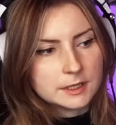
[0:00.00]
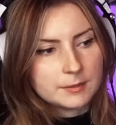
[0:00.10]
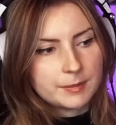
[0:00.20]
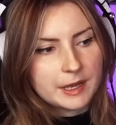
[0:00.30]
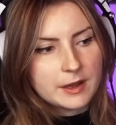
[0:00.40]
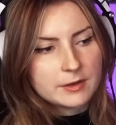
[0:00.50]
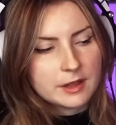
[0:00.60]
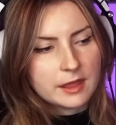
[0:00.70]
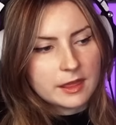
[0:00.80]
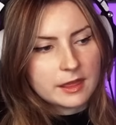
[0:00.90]
About
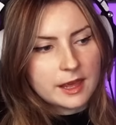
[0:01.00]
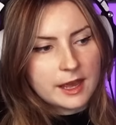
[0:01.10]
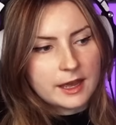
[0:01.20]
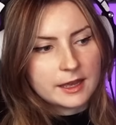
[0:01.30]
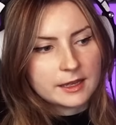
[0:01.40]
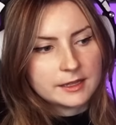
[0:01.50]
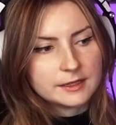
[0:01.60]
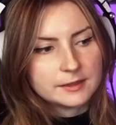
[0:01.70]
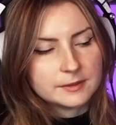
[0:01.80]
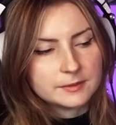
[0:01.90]

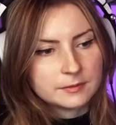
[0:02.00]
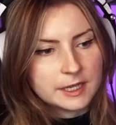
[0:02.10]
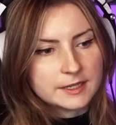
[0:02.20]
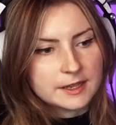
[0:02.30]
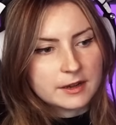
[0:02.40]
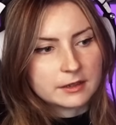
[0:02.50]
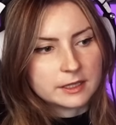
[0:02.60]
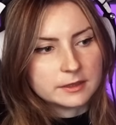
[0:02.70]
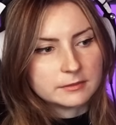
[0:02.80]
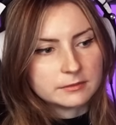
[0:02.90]
that... I sat on
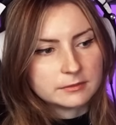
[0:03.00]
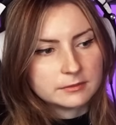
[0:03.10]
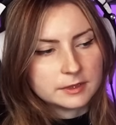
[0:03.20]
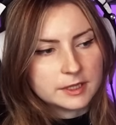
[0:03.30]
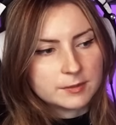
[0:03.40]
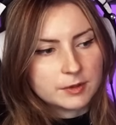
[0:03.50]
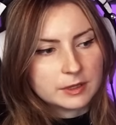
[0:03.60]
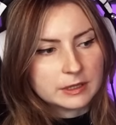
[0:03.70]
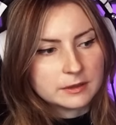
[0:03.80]
it. It's broken.